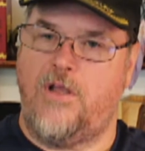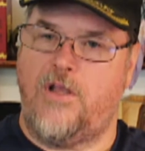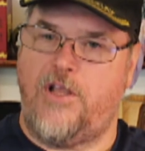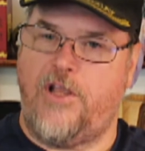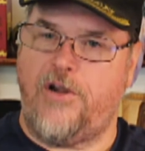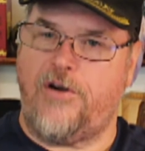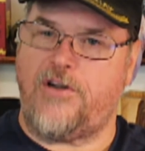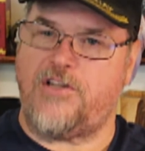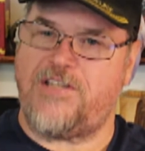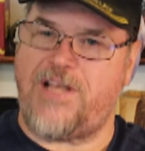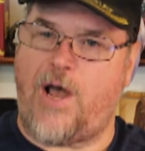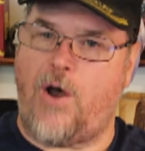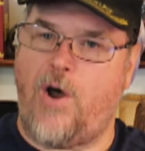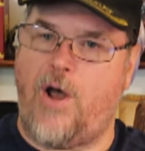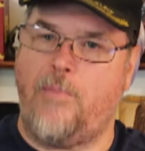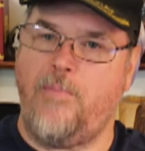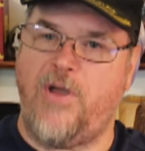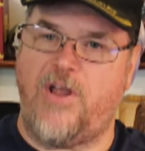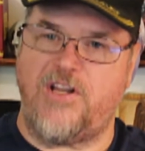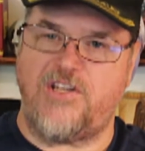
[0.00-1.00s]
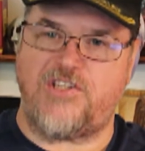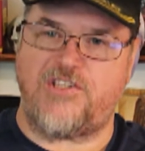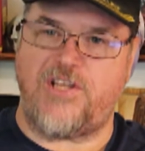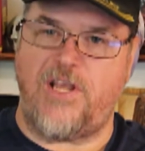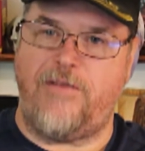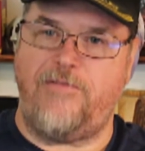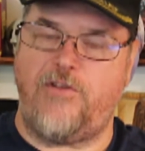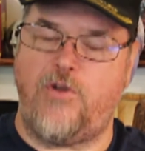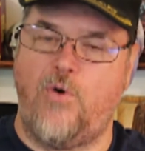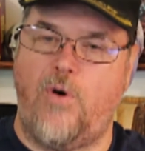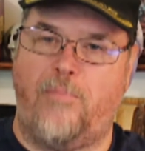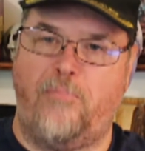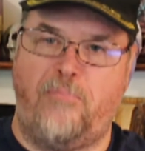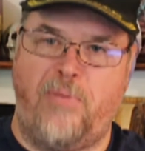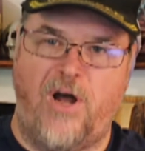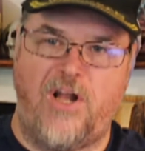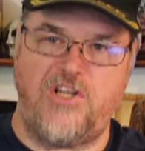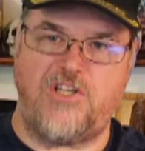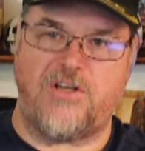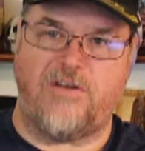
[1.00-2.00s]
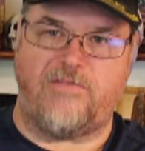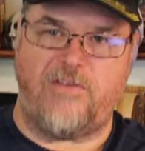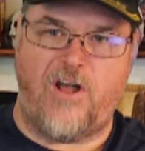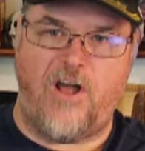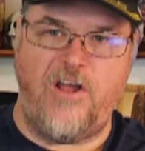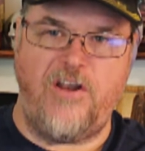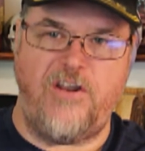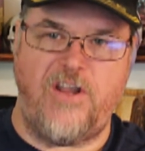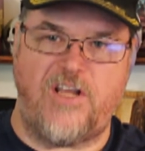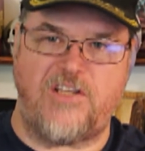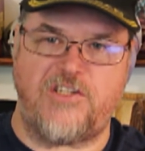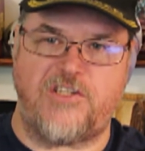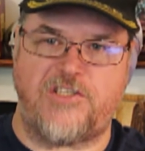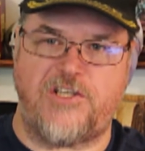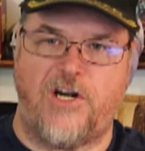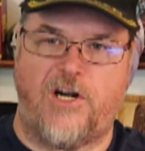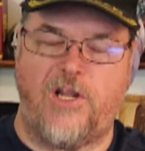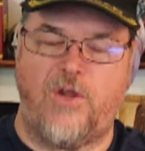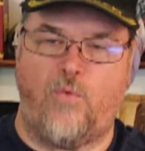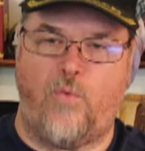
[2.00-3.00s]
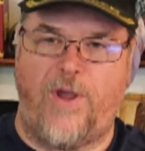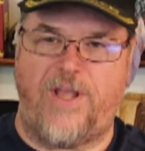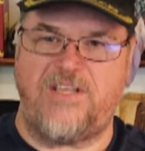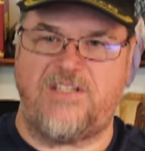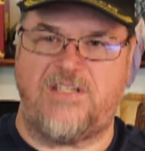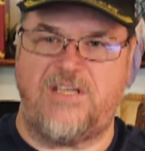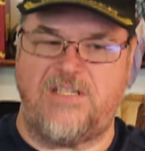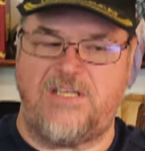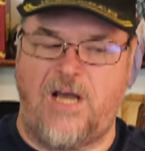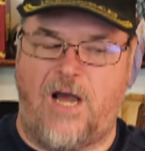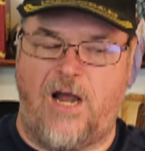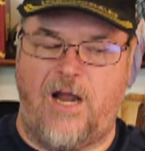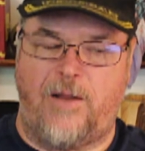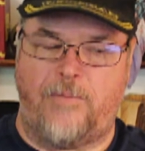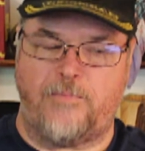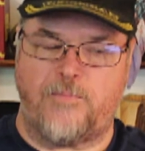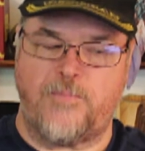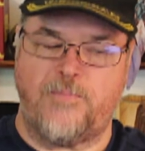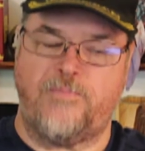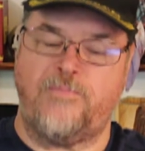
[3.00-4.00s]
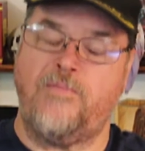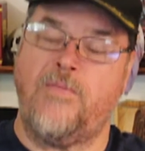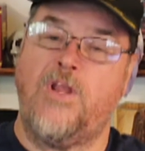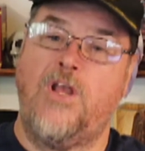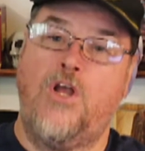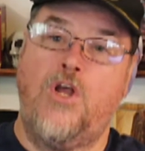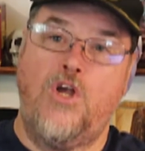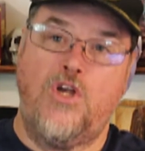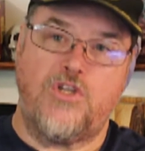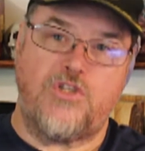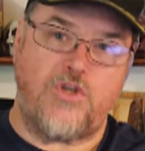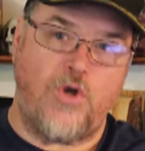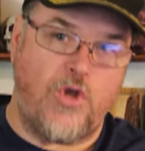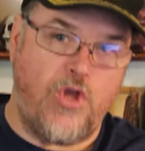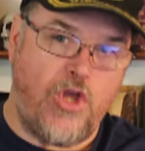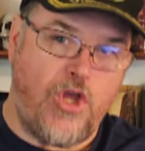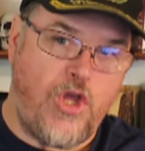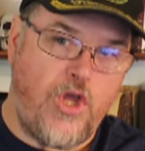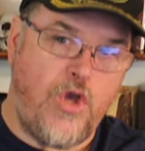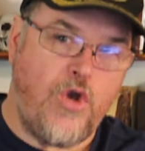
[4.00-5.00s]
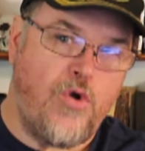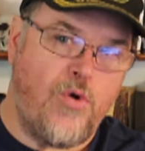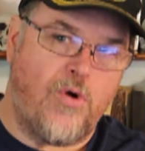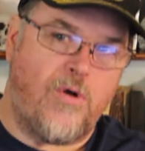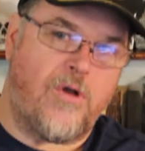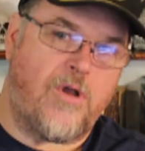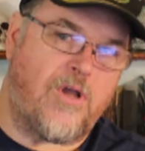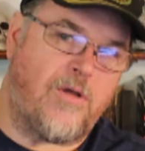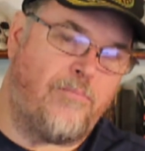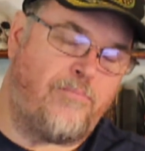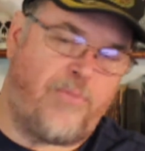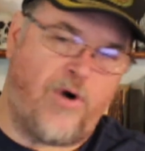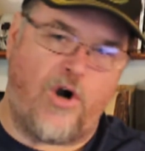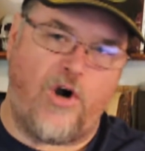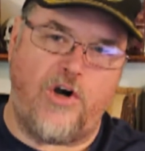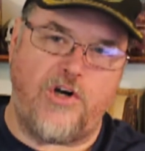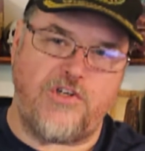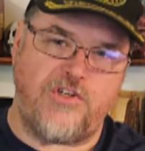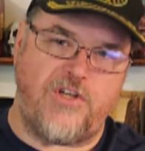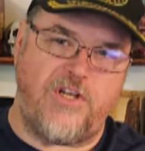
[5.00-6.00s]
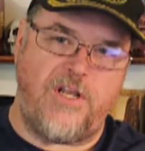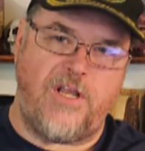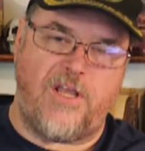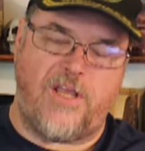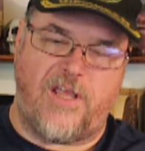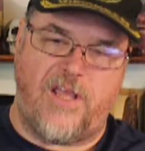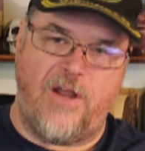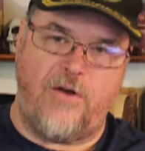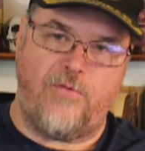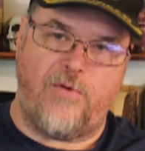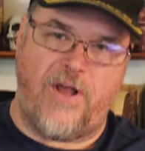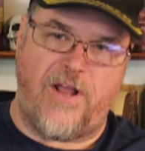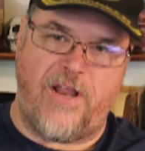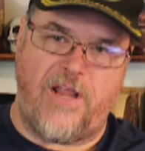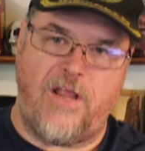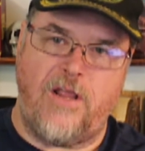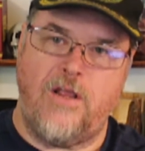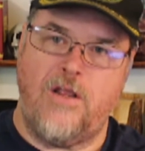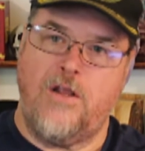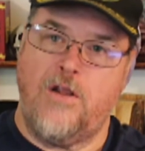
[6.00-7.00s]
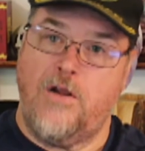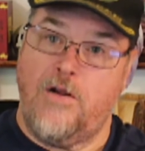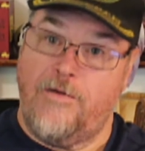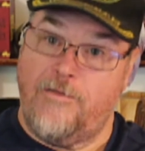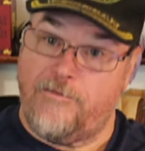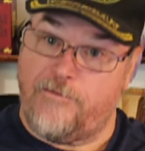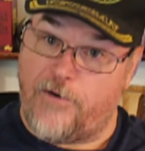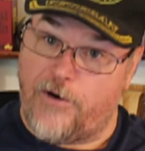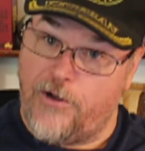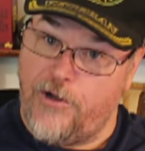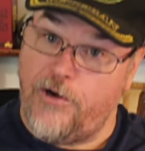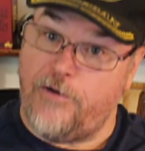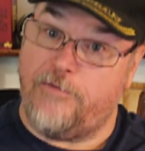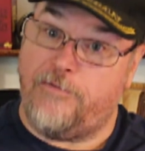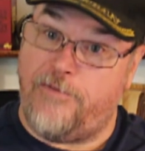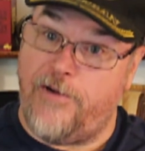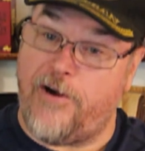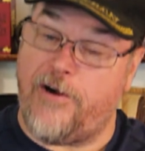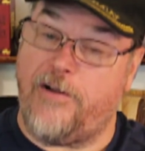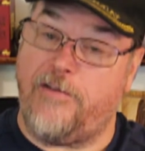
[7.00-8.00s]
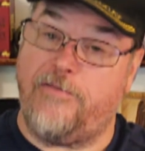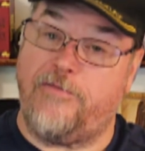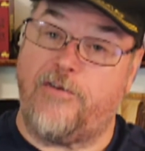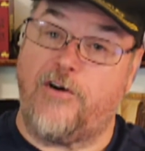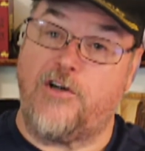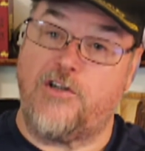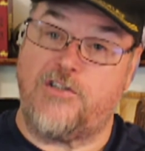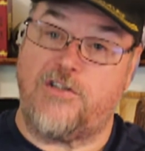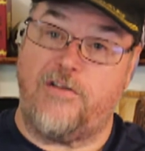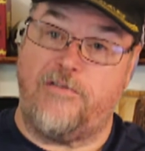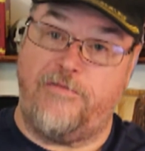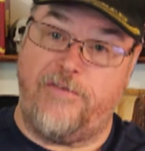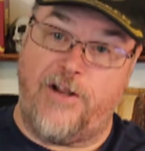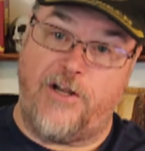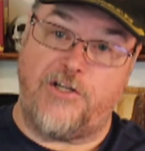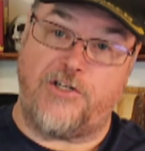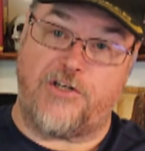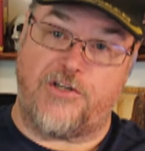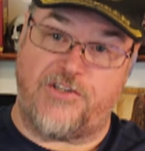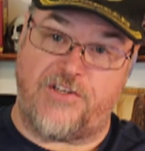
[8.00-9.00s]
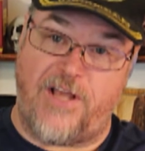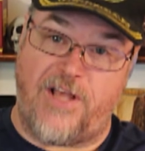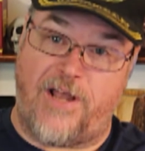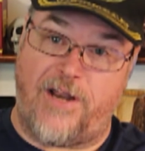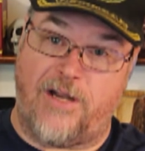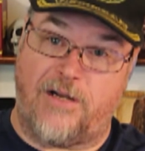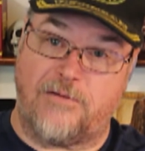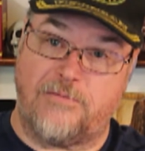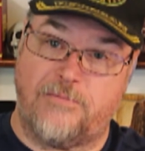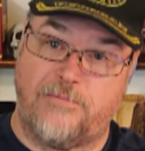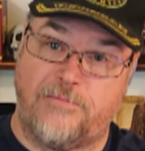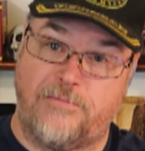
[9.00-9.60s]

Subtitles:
Here's how I'm going to save you a bunch of unnecessarily wasted time so you can personally get ready for your very first adventure setting.